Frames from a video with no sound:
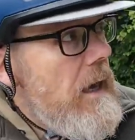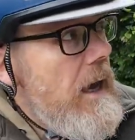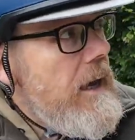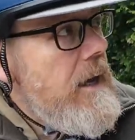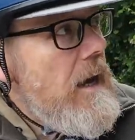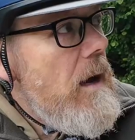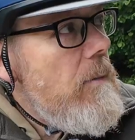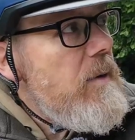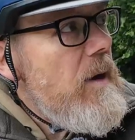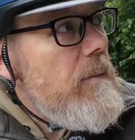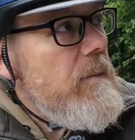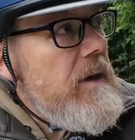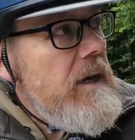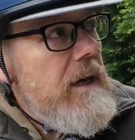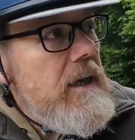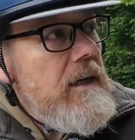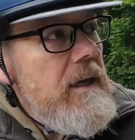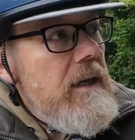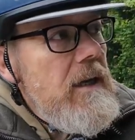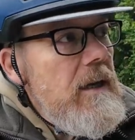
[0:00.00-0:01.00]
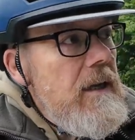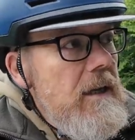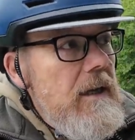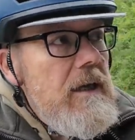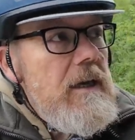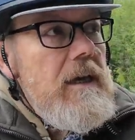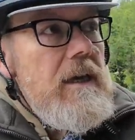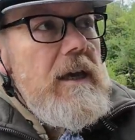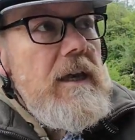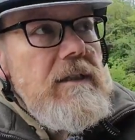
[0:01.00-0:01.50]
It can't be up there, can it?
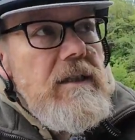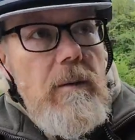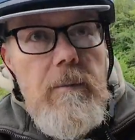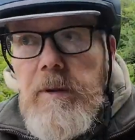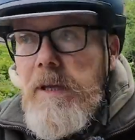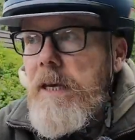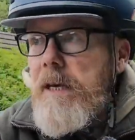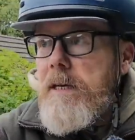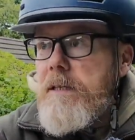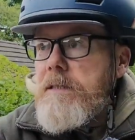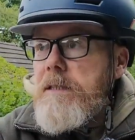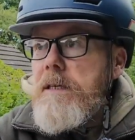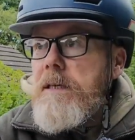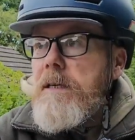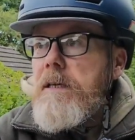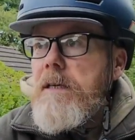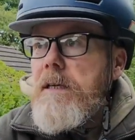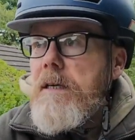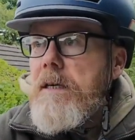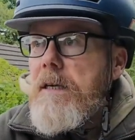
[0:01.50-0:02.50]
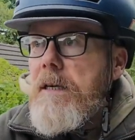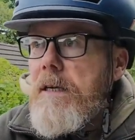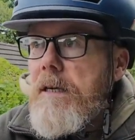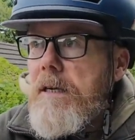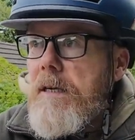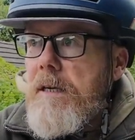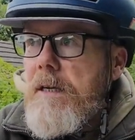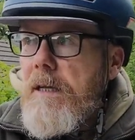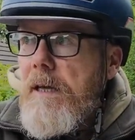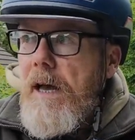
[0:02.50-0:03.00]
It's up there, is it?
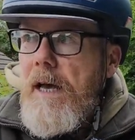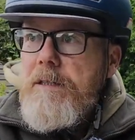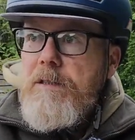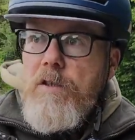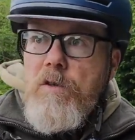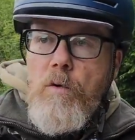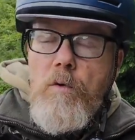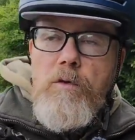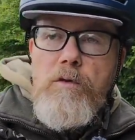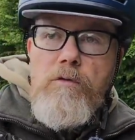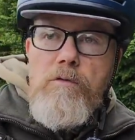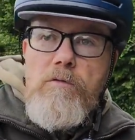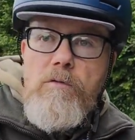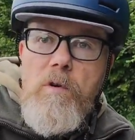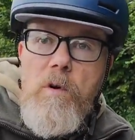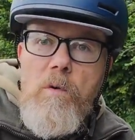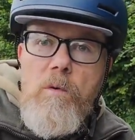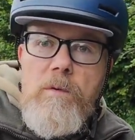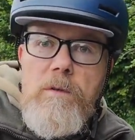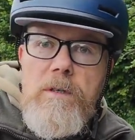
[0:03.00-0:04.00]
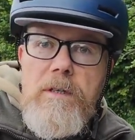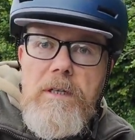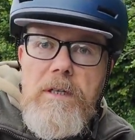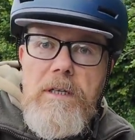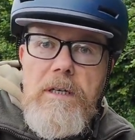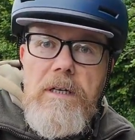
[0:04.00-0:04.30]
That's a no-through road.